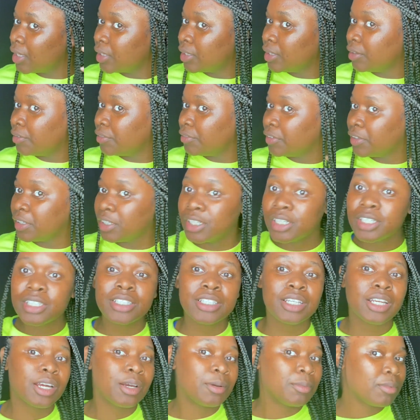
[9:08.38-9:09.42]
the
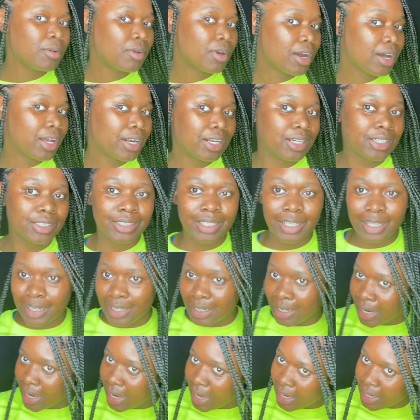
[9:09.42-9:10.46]
finished product
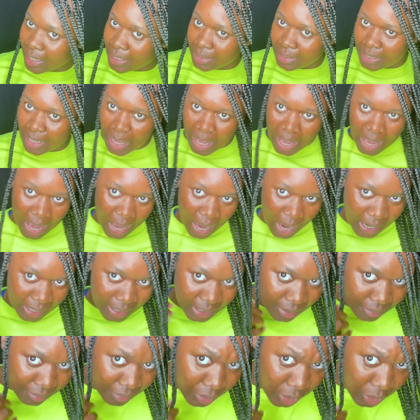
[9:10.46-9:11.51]
guys I never